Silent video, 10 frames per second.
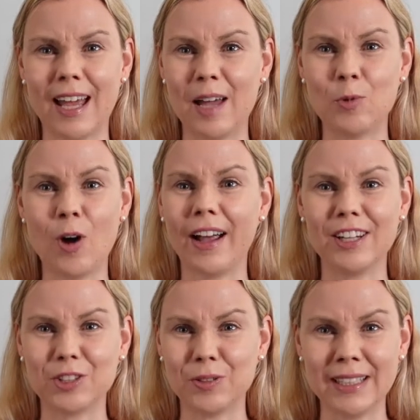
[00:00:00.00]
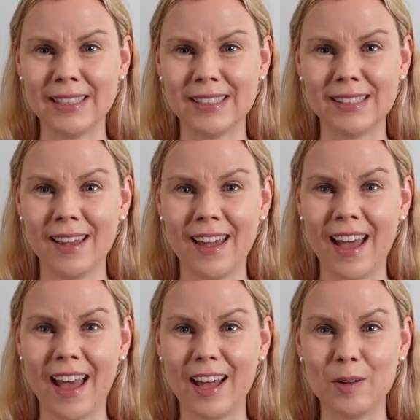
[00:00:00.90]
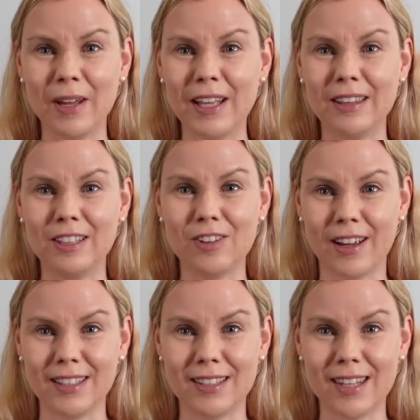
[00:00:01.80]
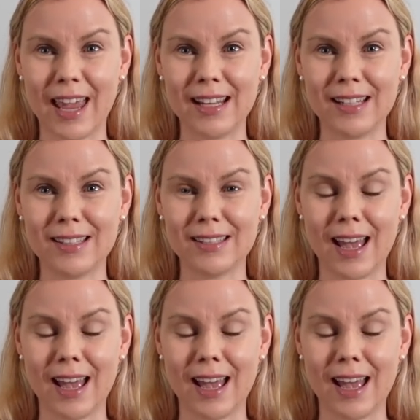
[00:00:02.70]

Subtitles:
or higher degrees in the United States?